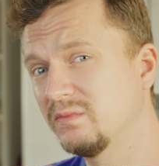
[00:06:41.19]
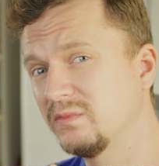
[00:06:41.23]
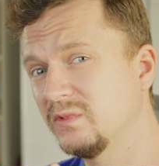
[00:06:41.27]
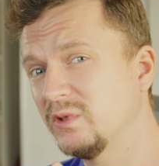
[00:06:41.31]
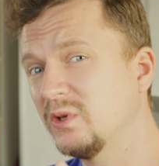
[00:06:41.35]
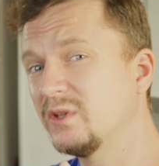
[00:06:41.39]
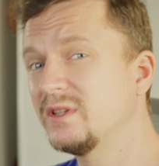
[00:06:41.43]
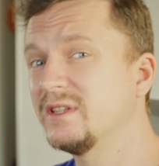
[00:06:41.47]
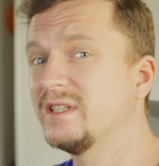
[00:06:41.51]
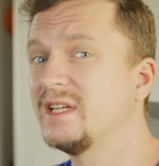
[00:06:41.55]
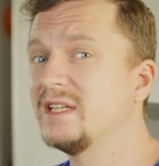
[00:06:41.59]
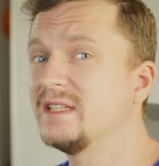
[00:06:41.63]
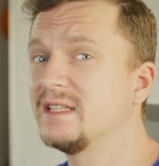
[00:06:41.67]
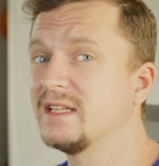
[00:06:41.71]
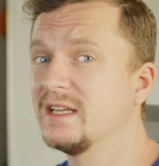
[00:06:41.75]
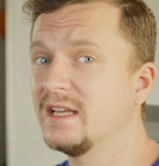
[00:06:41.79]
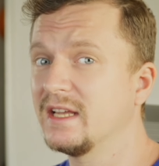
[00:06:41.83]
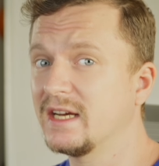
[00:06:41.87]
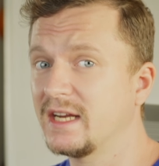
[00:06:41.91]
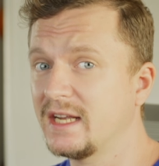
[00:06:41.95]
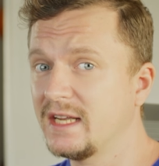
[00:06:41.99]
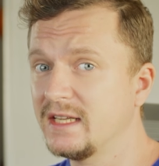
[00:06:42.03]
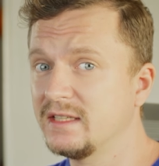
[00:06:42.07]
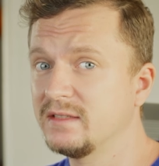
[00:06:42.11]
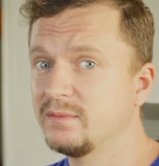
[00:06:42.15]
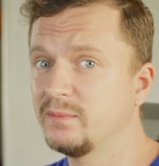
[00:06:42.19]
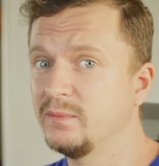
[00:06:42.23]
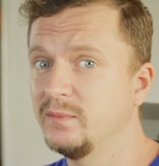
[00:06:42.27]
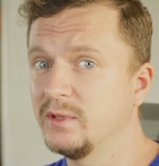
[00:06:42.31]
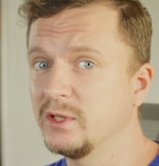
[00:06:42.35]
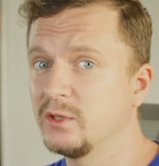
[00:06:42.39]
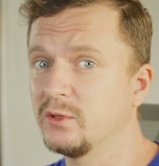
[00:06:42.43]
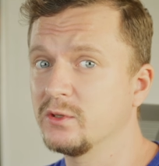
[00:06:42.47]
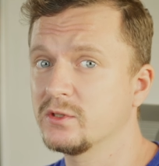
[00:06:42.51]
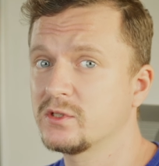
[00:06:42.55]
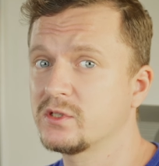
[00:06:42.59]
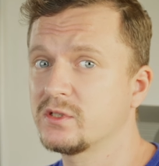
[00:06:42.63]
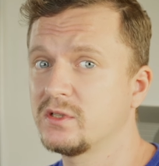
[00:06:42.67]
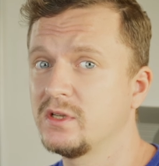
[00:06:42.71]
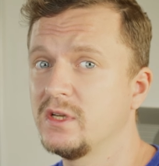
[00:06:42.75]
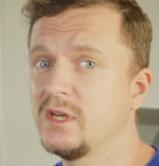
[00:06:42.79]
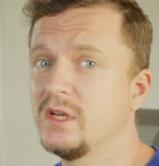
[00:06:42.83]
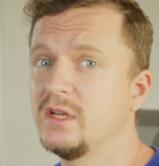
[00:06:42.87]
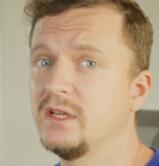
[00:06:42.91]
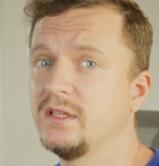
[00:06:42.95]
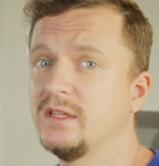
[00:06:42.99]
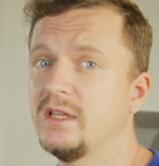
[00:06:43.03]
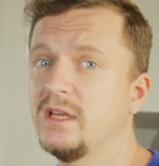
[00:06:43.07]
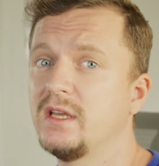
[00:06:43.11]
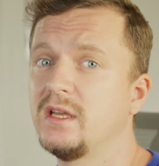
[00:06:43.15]
that great because
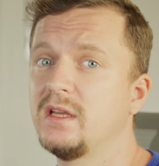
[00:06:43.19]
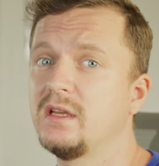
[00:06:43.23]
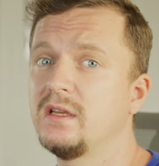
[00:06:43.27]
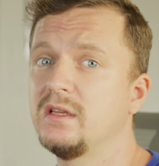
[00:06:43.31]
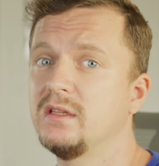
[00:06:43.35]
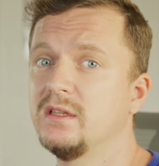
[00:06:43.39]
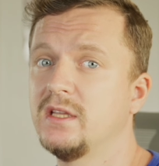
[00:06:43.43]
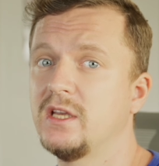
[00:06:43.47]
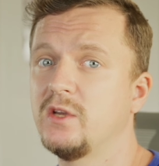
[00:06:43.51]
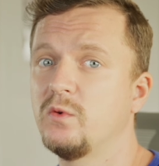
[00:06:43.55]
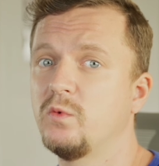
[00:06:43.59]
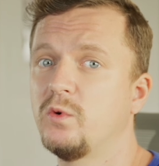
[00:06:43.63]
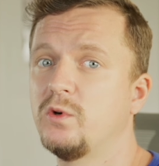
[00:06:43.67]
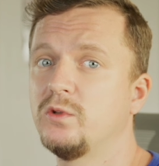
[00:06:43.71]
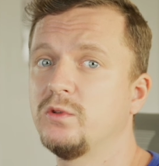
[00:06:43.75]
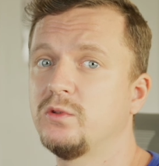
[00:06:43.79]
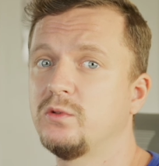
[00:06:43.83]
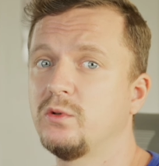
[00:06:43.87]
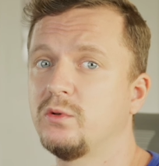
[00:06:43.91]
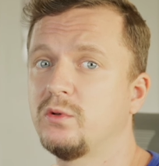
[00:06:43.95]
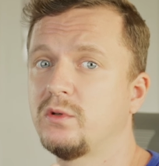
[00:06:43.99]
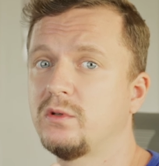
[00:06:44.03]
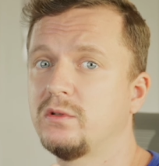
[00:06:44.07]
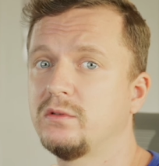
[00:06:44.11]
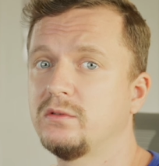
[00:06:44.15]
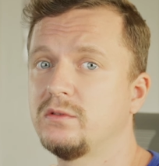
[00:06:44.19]
they want to